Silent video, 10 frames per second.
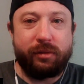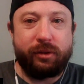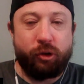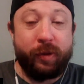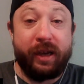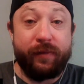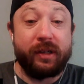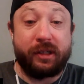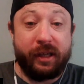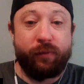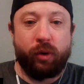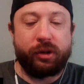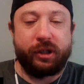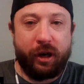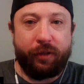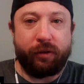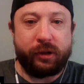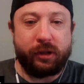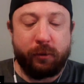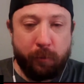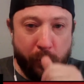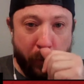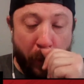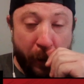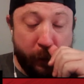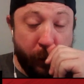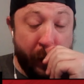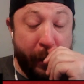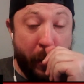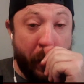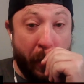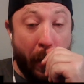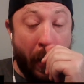to be given to Steve Wilks and others so they can